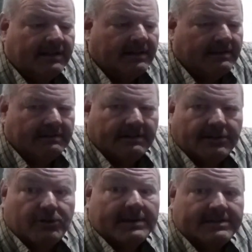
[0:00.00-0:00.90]
a
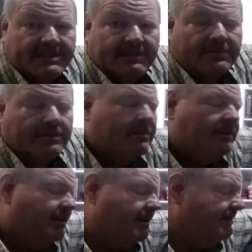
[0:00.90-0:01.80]
transceiver.
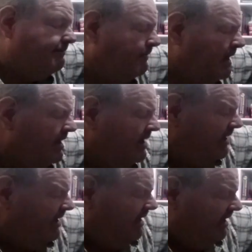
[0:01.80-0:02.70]

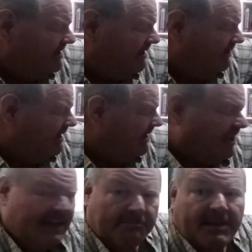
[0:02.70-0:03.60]
So
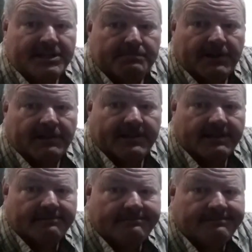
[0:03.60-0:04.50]
I may just build
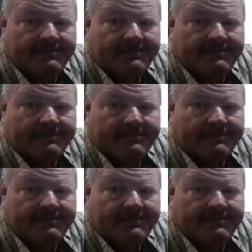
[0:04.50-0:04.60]
a